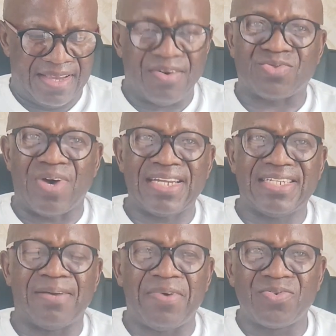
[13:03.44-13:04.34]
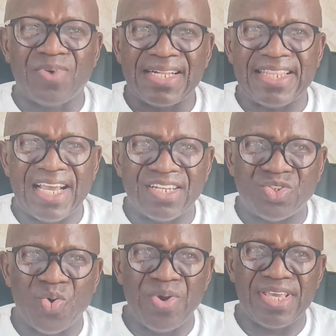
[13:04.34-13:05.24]
I was worried about what they are
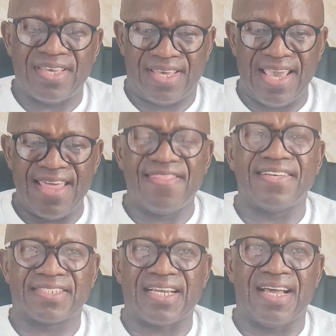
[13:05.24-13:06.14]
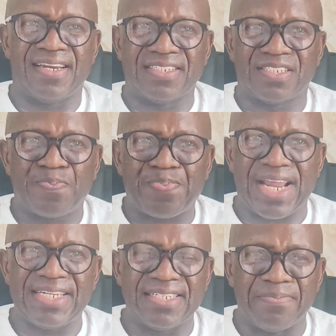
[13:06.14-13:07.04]
doing in this country,
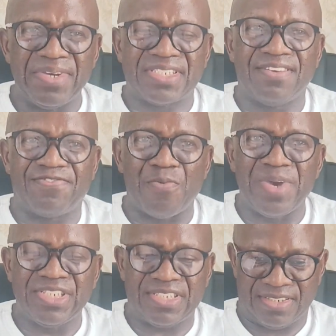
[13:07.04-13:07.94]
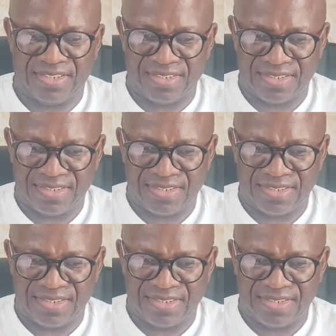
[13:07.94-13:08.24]
spreading misinformation.